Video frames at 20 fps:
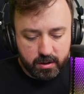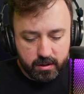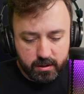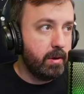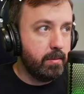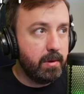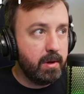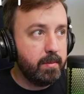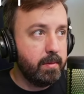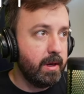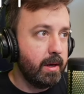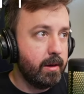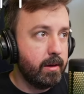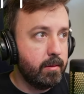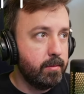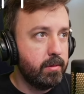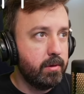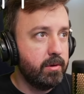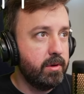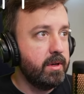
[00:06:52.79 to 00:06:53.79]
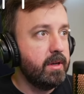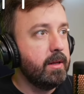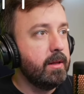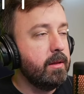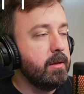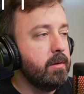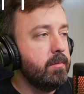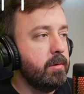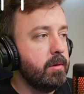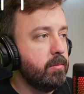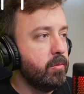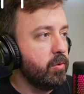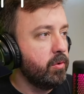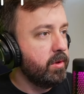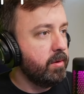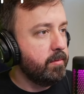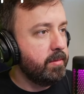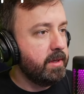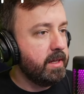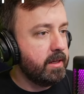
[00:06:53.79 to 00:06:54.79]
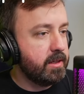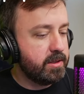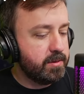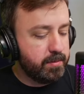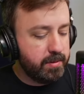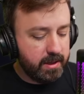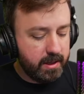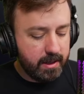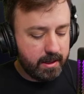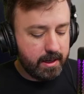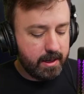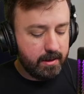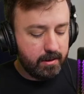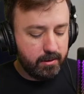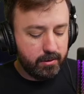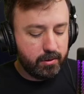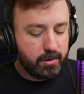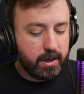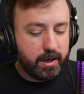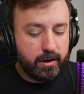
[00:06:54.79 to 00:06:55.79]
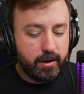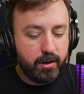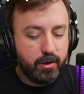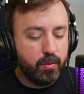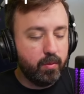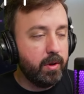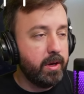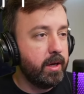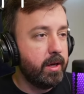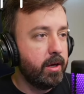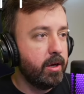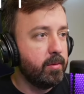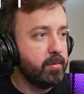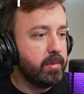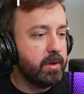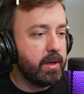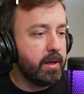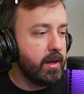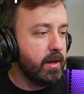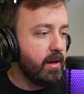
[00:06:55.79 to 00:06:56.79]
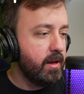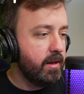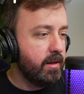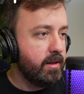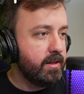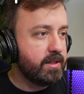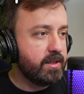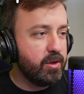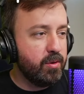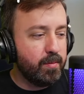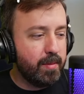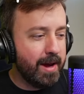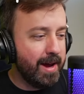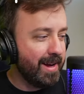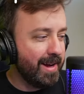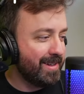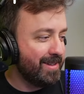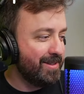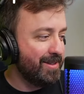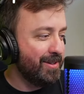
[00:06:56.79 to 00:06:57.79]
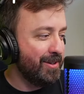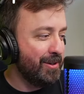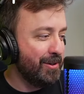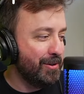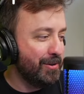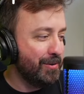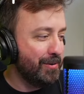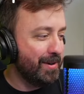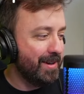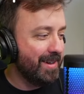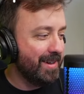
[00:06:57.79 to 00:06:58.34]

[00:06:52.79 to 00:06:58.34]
All right, maybe I uploaded a little bit more than PSP. I got a little carried away here, but let's go back to